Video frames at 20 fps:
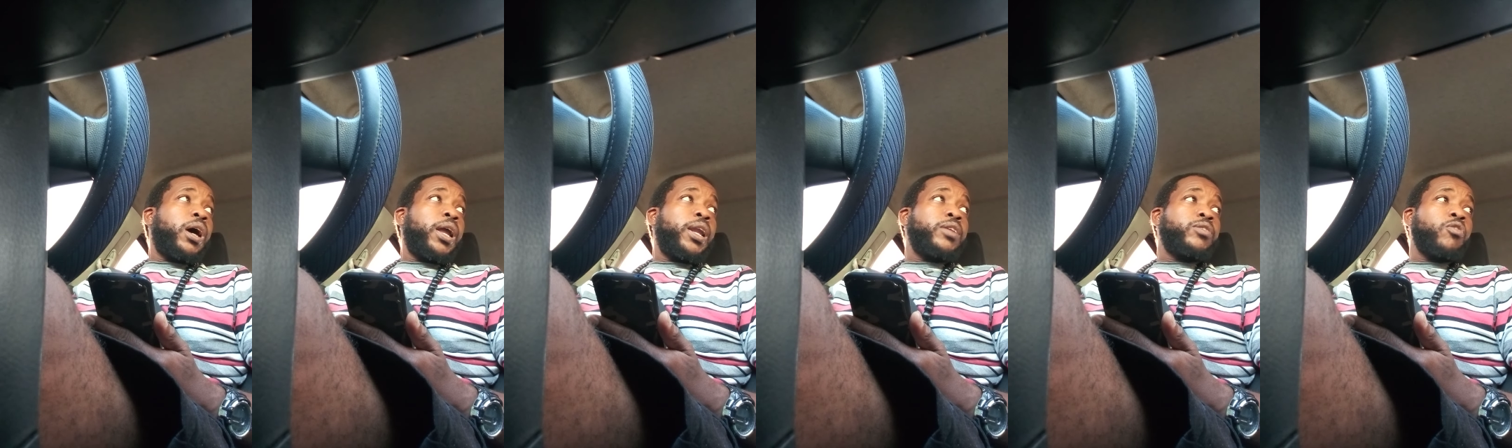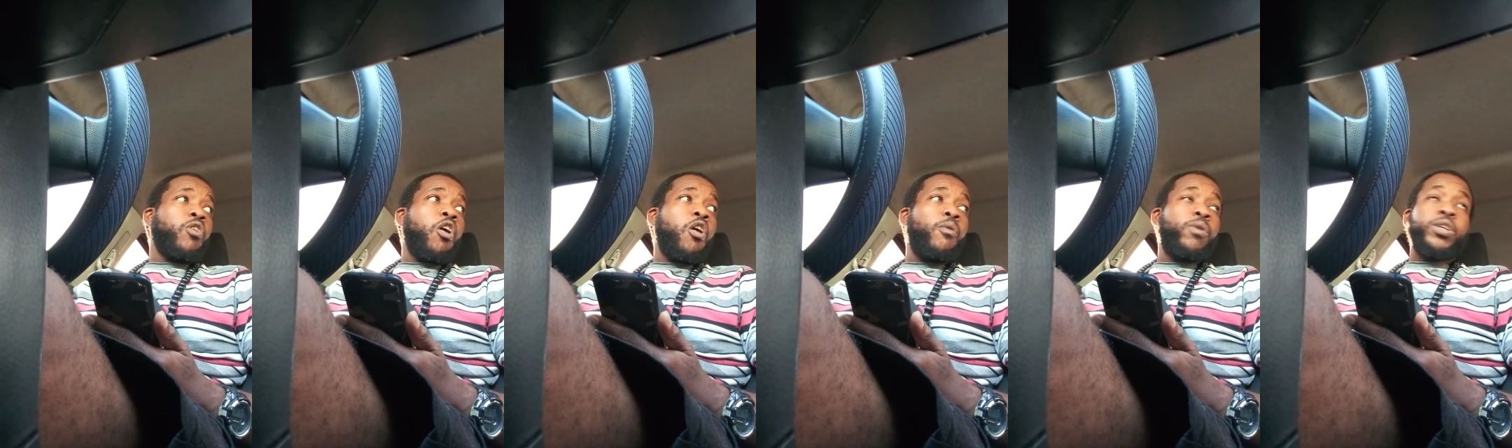And
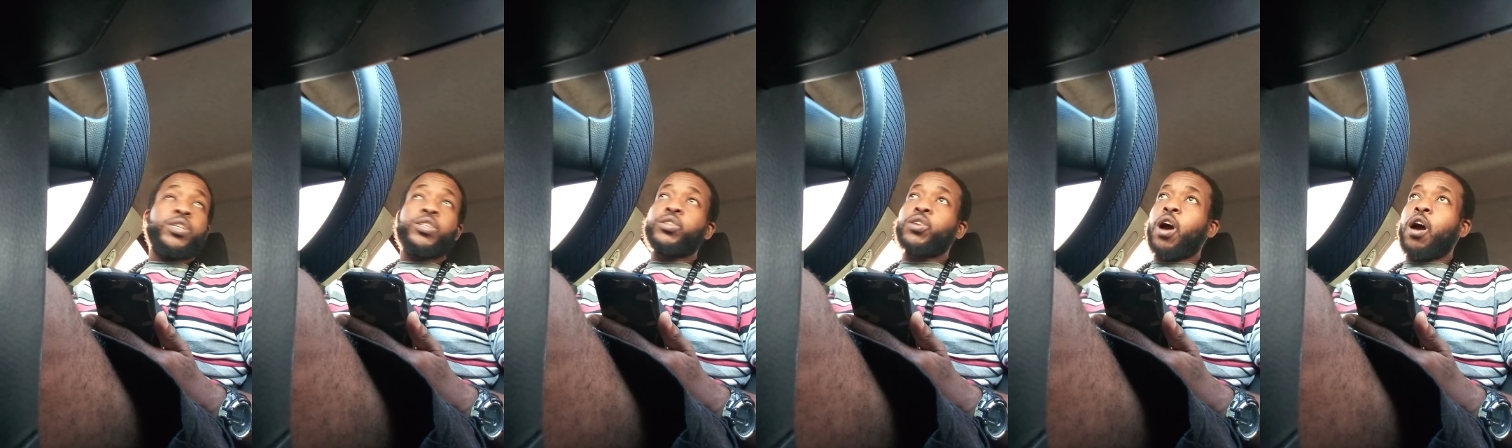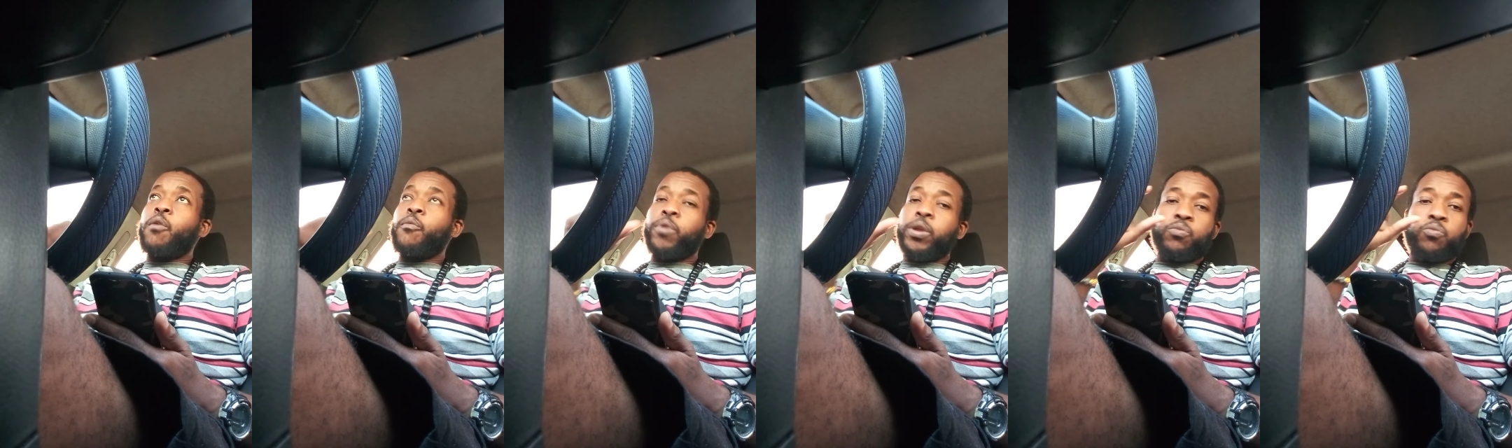it's always
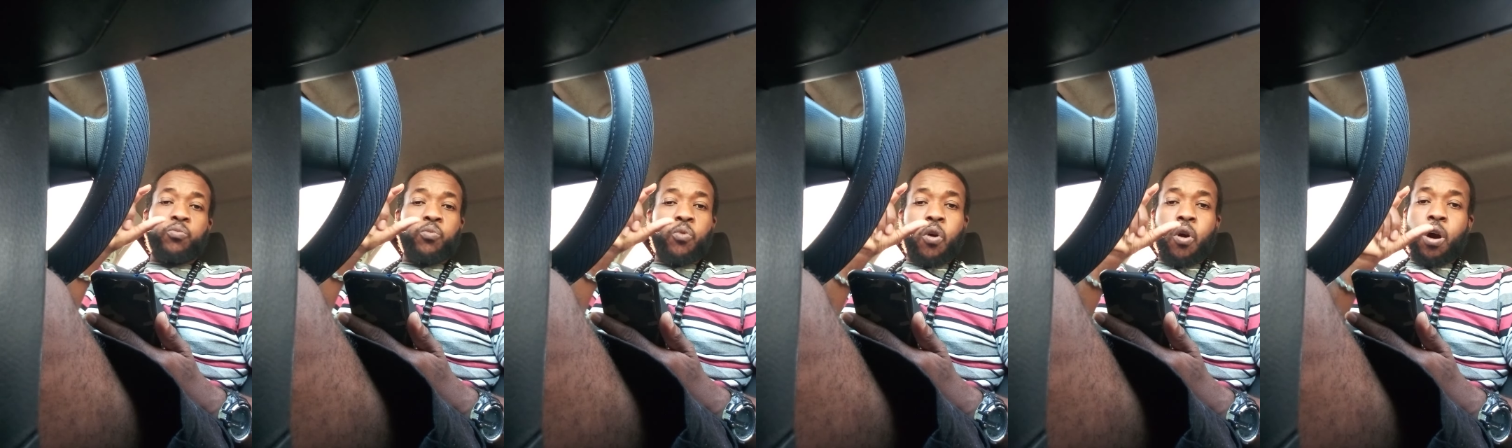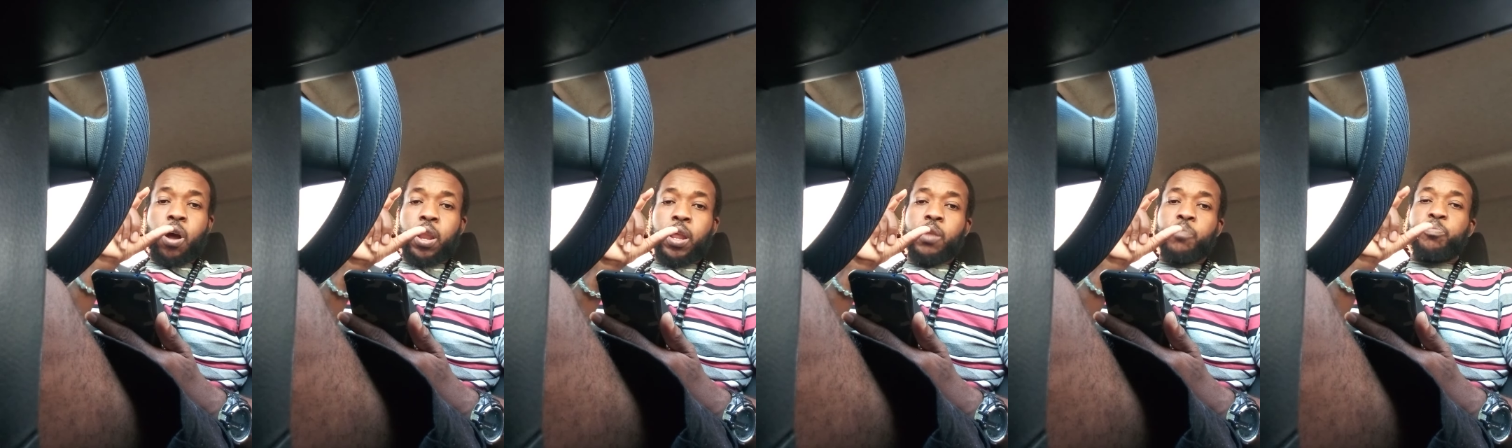start with
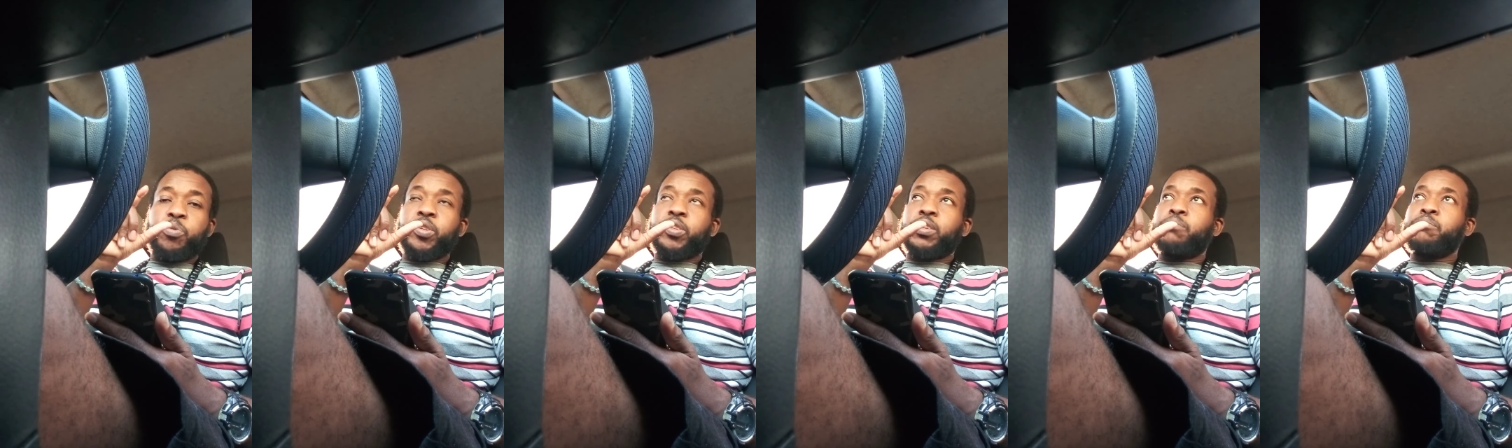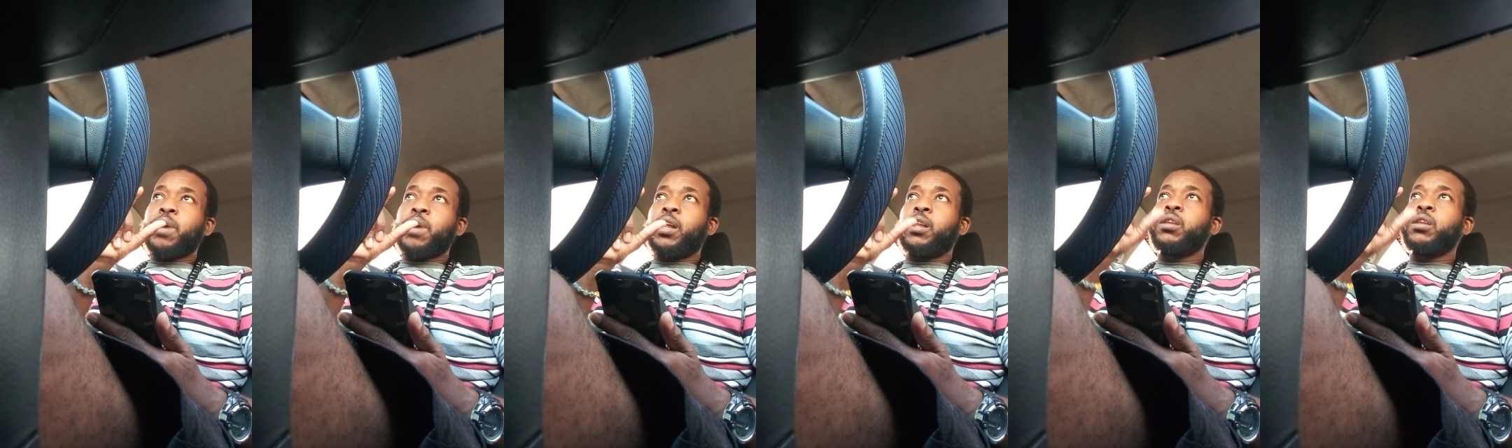one little piece
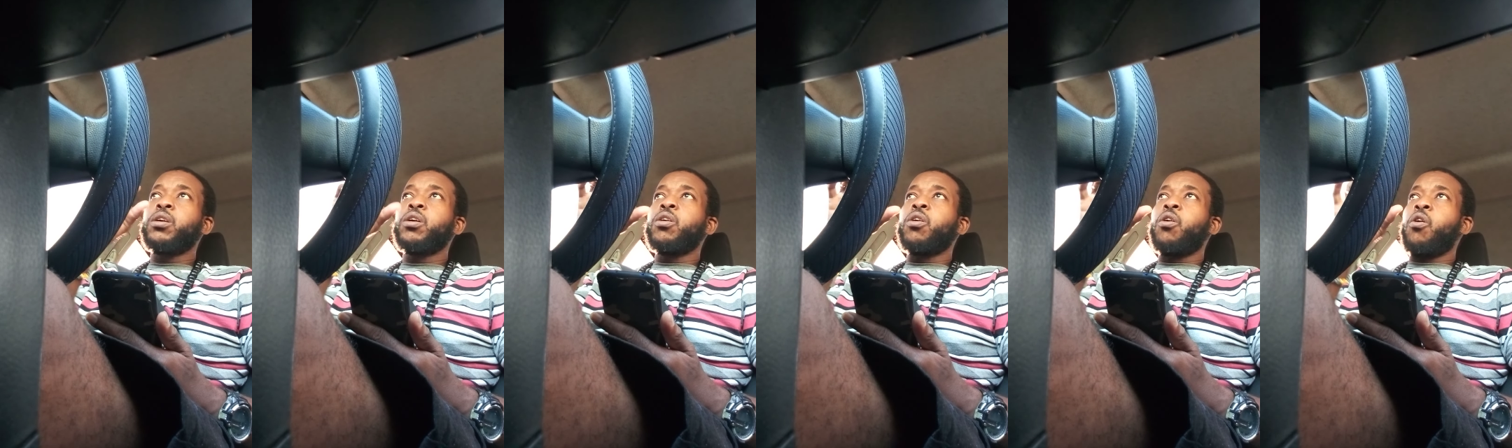of metal